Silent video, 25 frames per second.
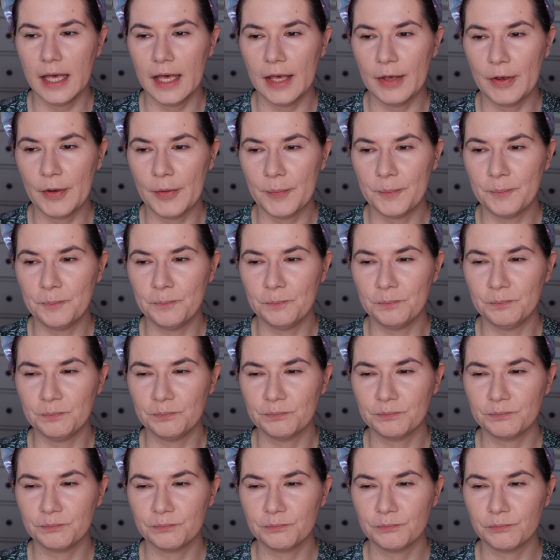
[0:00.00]

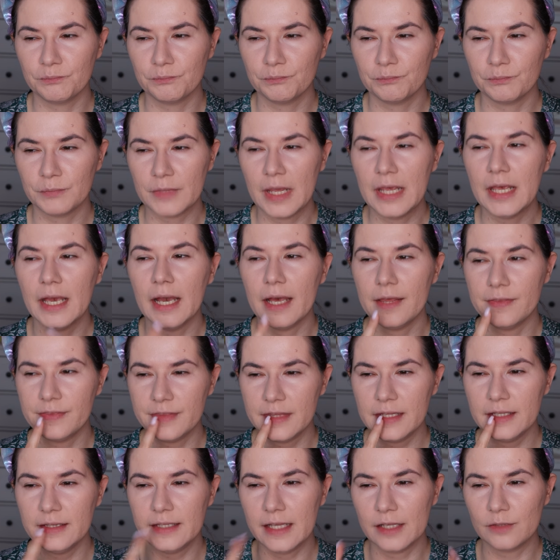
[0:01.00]
um, I
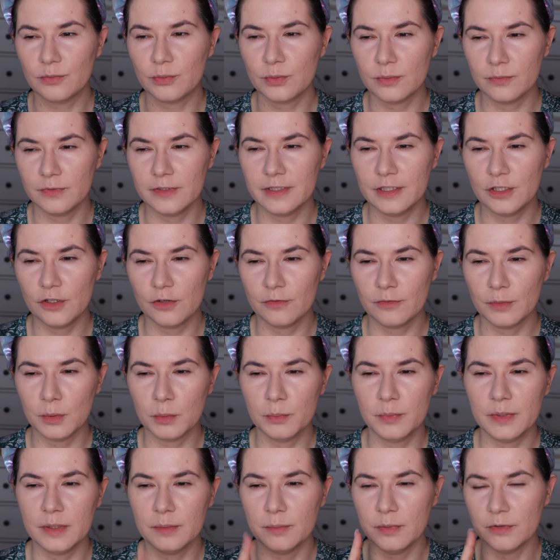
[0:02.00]
think that video
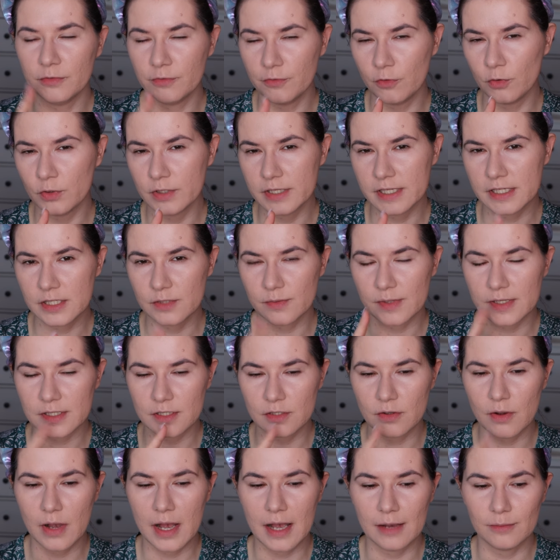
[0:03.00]
will be before this one,
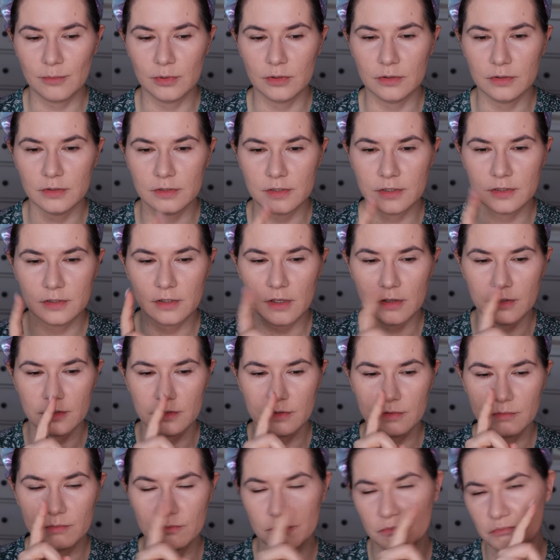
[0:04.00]
so I will
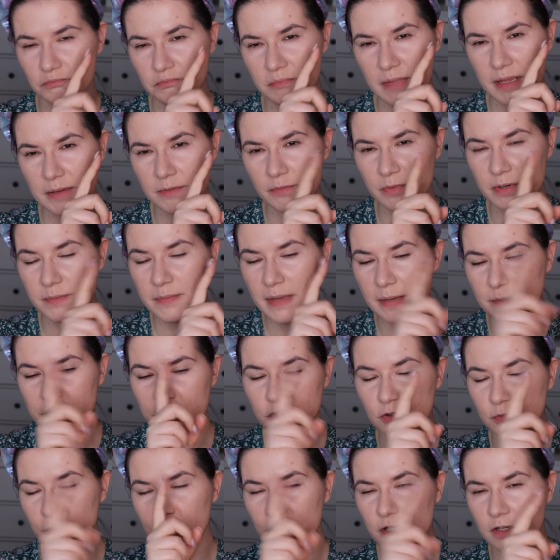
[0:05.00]
remember
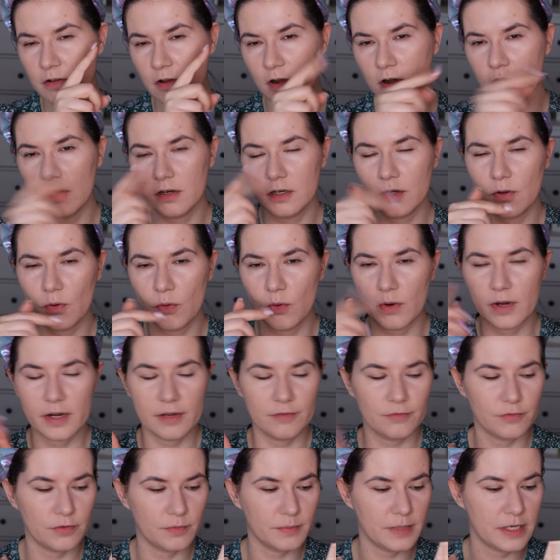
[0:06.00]
to put a card or
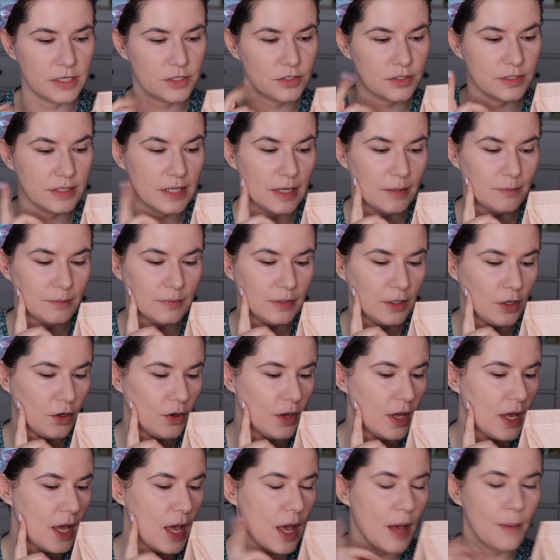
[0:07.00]
information down
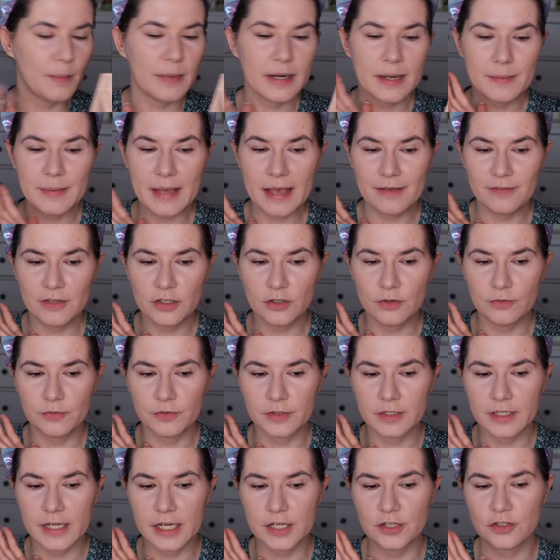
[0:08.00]
below. But I'm having a
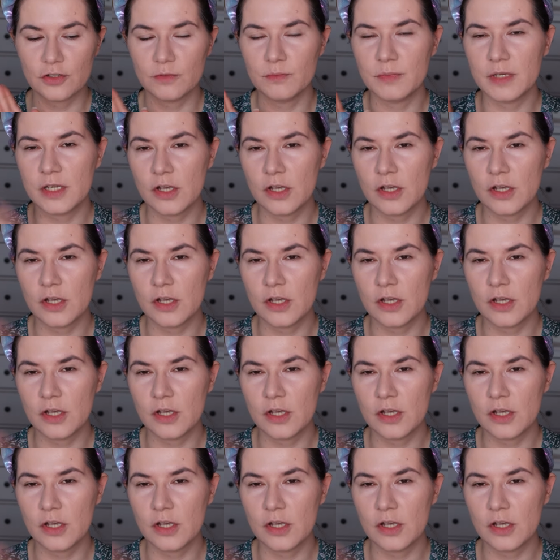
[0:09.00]
foundation